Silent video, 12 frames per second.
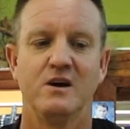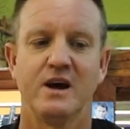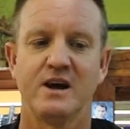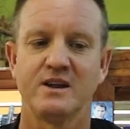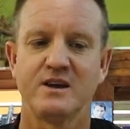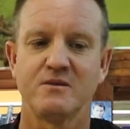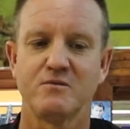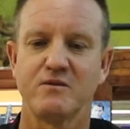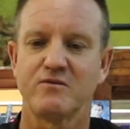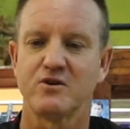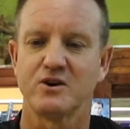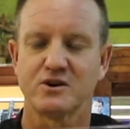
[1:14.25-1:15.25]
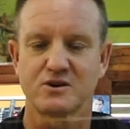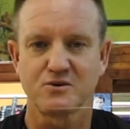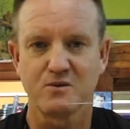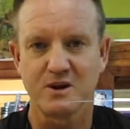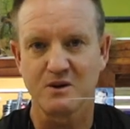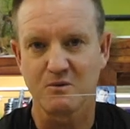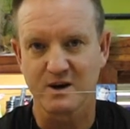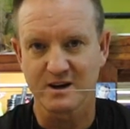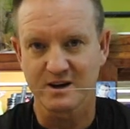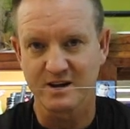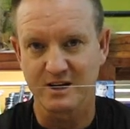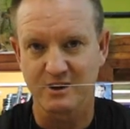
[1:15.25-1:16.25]
And then we've got 21
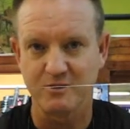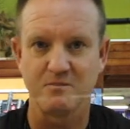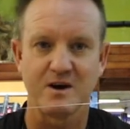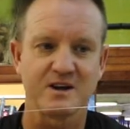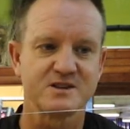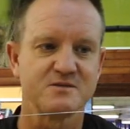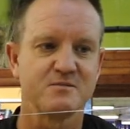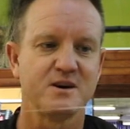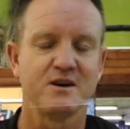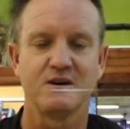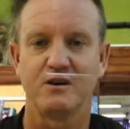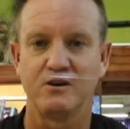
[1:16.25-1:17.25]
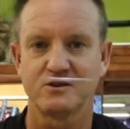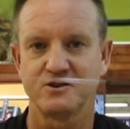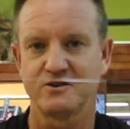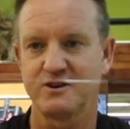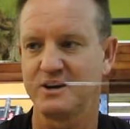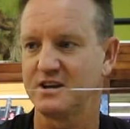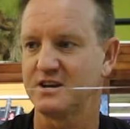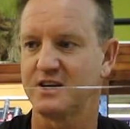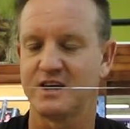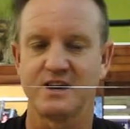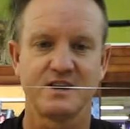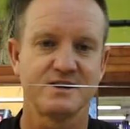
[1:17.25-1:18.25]
kilo Maxima ultra green
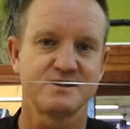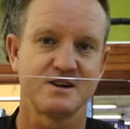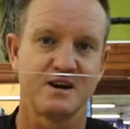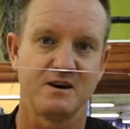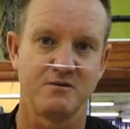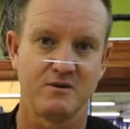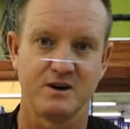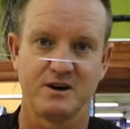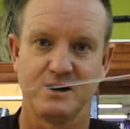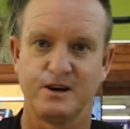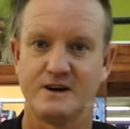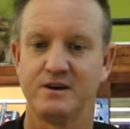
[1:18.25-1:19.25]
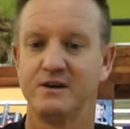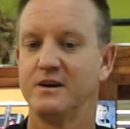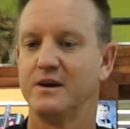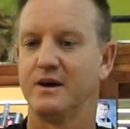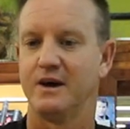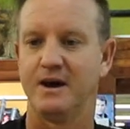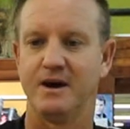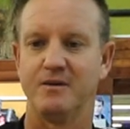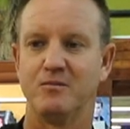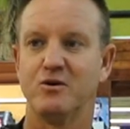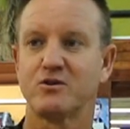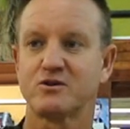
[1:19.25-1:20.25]
as our
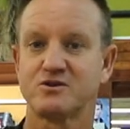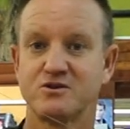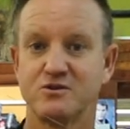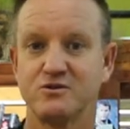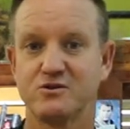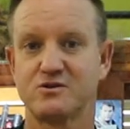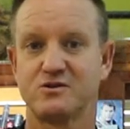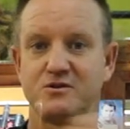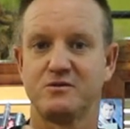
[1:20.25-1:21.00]
hook snoot